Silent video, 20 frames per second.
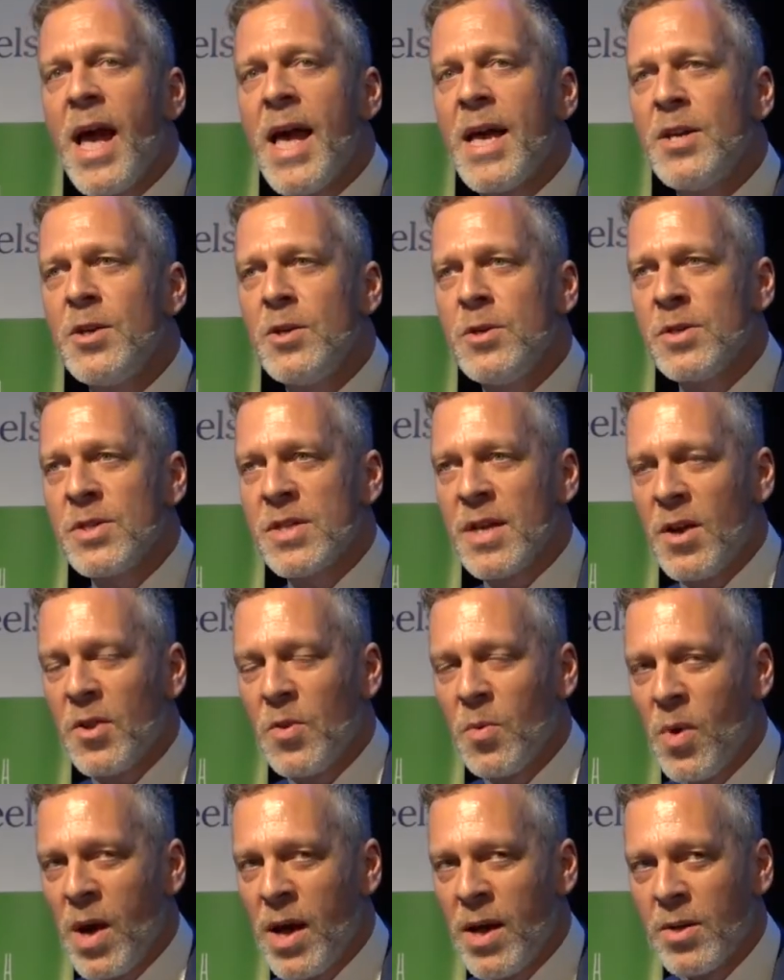and New
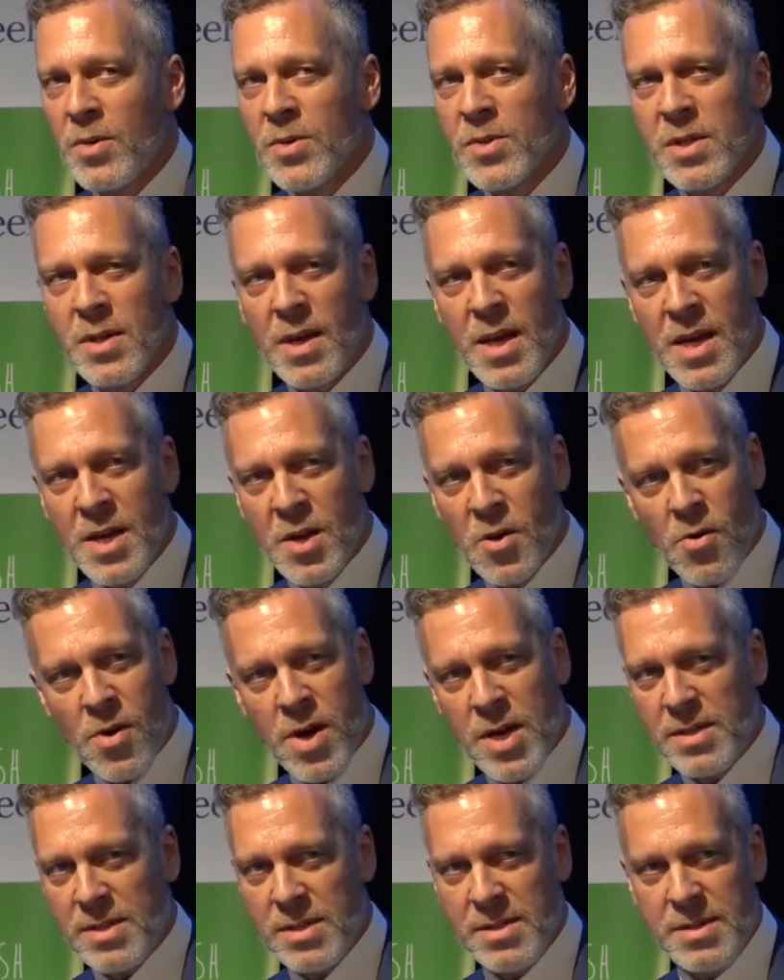South Wales
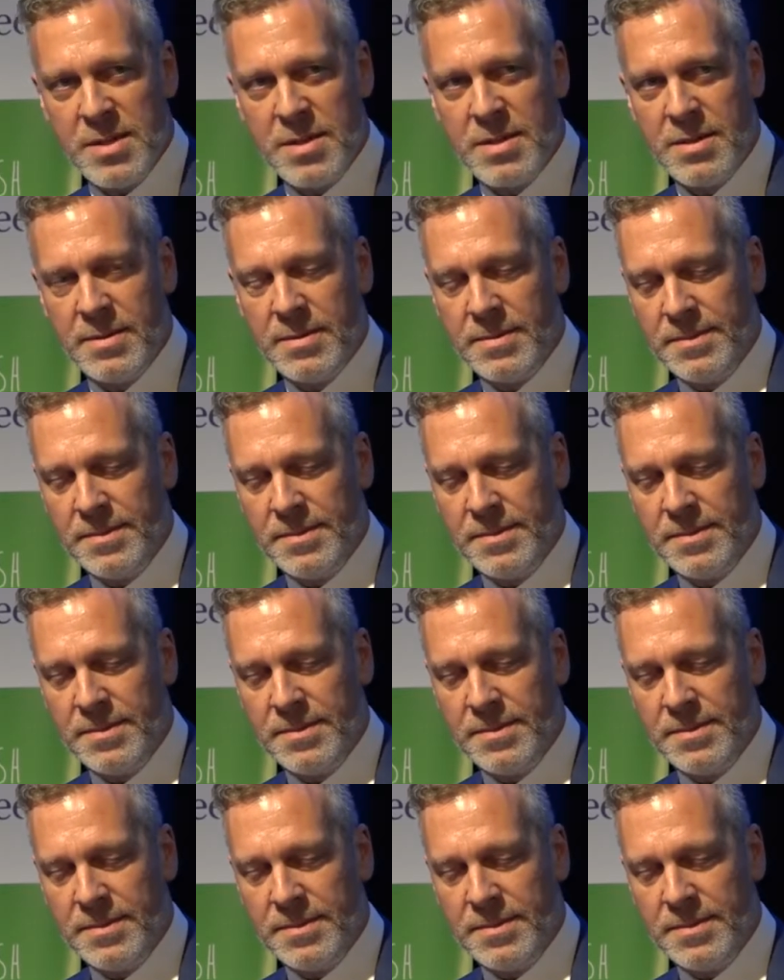increased.